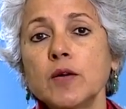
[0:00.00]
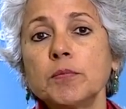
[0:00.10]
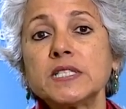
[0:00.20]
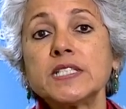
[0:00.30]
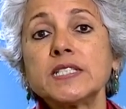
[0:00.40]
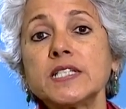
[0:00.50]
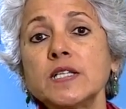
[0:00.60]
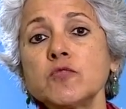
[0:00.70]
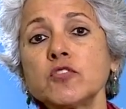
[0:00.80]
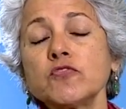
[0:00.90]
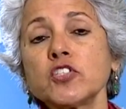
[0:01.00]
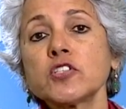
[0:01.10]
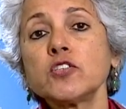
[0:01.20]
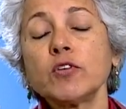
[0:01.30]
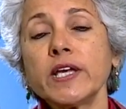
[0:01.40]
But in terms of
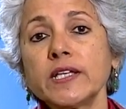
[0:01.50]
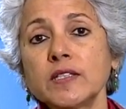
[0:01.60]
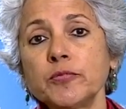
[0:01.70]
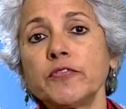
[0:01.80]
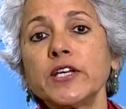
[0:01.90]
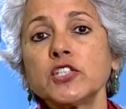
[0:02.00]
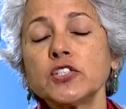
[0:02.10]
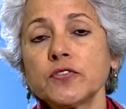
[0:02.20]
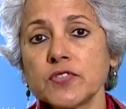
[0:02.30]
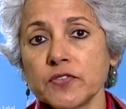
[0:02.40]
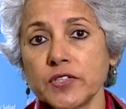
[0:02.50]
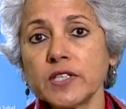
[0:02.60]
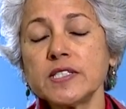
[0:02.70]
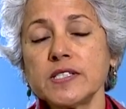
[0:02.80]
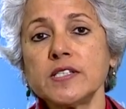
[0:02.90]
just looking at the prevention of
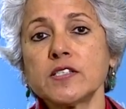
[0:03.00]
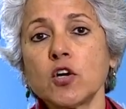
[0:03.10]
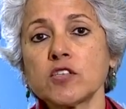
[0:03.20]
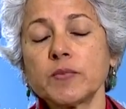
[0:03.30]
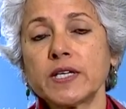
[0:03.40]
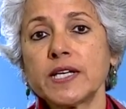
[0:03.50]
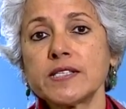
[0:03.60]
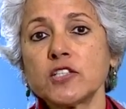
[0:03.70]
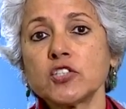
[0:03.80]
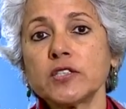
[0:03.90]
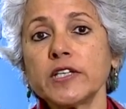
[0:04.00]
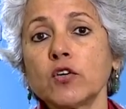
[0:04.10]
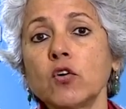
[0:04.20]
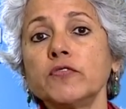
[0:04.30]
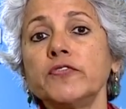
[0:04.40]
severe disease and hospitalization,
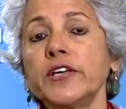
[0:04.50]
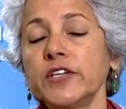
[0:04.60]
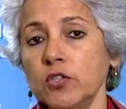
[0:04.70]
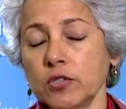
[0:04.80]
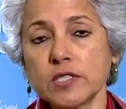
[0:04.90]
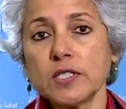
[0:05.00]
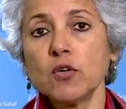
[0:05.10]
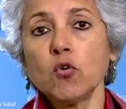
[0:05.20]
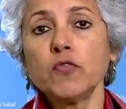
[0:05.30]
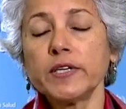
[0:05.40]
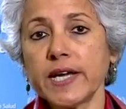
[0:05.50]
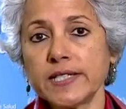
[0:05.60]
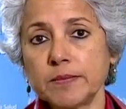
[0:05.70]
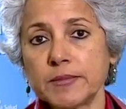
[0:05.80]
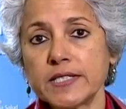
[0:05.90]
they're all very good, over
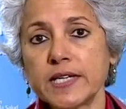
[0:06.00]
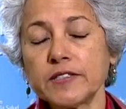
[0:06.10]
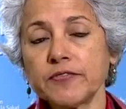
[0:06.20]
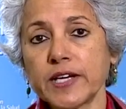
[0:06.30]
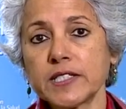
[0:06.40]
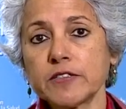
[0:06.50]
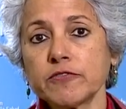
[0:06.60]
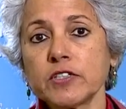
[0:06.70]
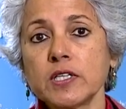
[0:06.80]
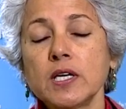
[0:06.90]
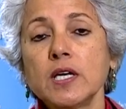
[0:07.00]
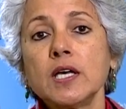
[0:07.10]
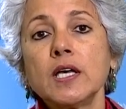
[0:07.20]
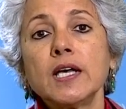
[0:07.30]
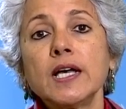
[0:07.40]
90% effective.
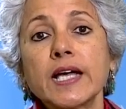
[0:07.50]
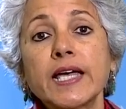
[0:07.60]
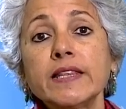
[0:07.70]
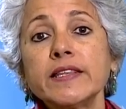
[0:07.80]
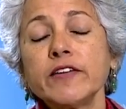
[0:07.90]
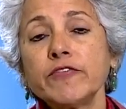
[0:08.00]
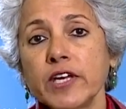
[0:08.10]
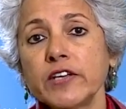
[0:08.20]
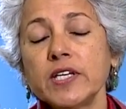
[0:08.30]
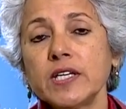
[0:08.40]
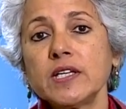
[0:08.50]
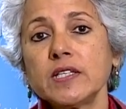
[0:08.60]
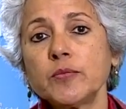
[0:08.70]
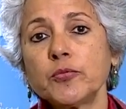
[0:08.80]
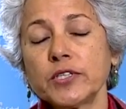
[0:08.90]
Again, they vary
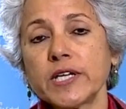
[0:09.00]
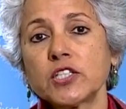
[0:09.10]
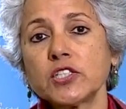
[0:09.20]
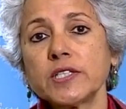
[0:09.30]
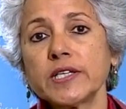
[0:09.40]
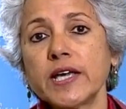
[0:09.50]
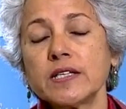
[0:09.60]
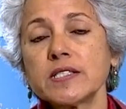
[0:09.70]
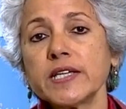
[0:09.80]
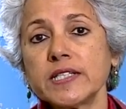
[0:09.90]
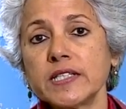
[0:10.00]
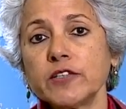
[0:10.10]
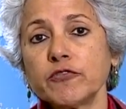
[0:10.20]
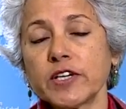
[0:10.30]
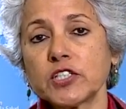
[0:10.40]
in the protection against getting
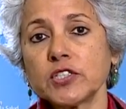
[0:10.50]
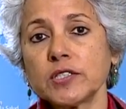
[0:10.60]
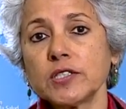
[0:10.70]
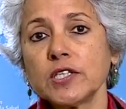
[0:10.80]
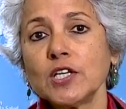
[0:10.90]
infection.